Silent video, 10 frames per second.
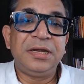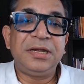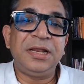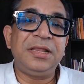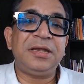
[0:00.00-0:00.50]

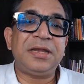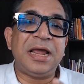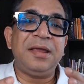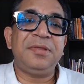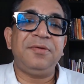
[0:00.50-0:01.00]
Till the
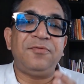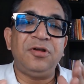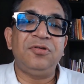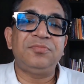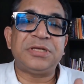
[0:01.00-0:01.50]
time the
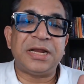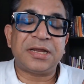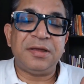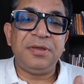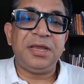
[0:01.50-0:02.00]
volumes are
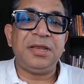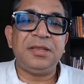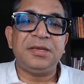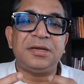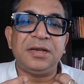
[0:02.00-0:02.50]
coming
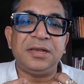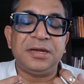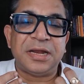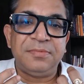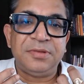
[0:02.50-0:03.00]
in, till the
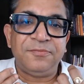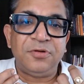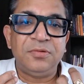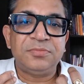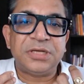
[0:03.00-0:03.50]
time the
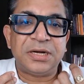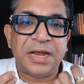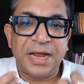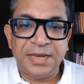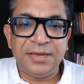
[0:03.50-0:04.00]
volumes are
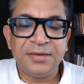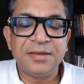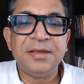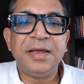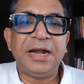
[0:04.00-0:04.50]
high,
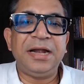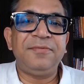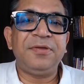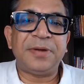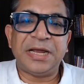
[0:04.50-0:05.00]
and if
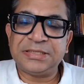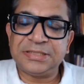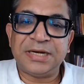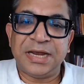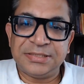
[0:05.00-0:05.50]
the price
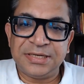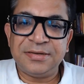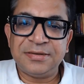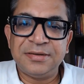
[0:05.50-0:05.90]
is rising,